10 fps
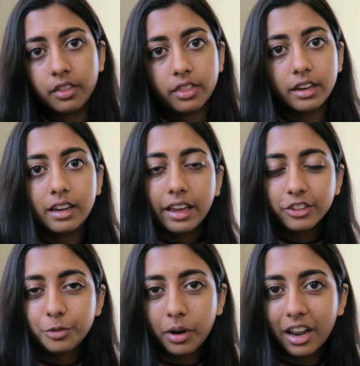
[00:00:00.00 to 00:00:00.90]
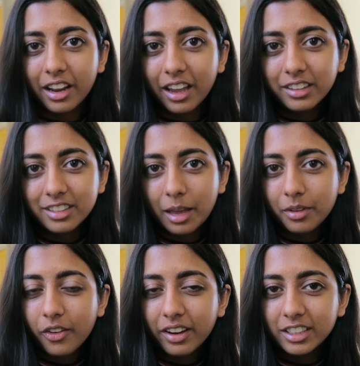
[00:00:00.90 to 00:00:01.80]
The next product I'm
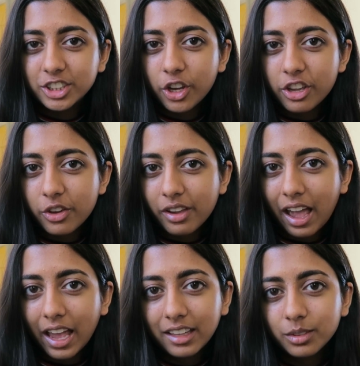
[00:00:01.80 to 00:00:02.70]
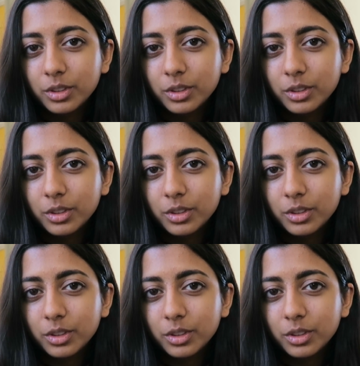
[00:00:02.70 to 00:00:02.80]
going to show you guys,